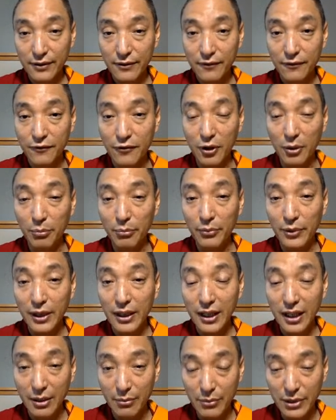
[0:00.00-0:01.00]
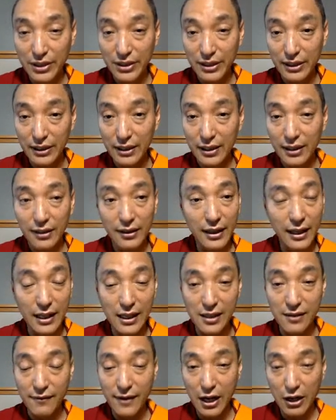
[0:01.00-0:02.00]
from committing
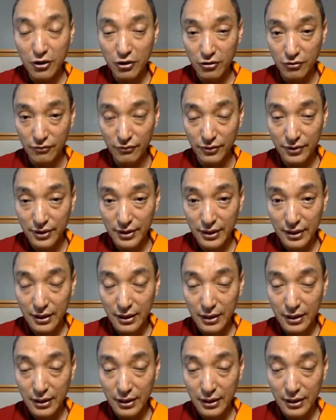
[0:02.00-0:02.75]
negative actions.